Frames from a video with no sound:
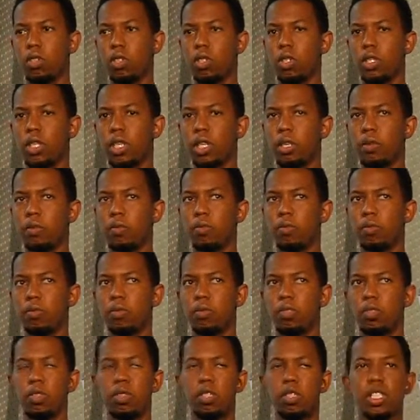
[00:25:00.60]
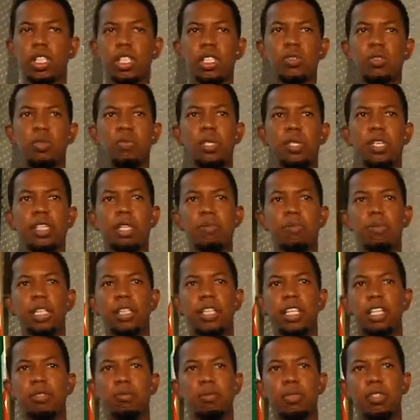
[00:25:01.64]
Okay. So just repeat them
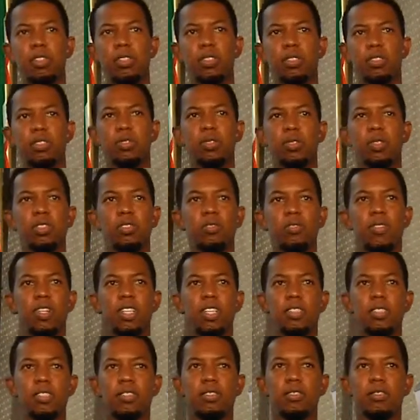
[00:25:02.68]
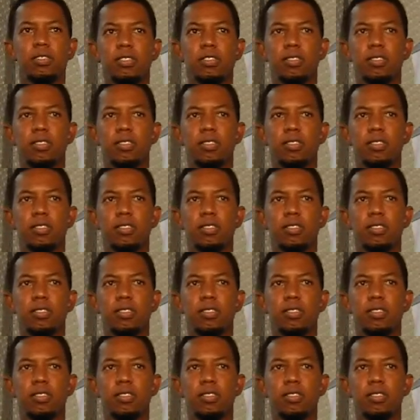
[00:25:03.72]
again, please. You went fast.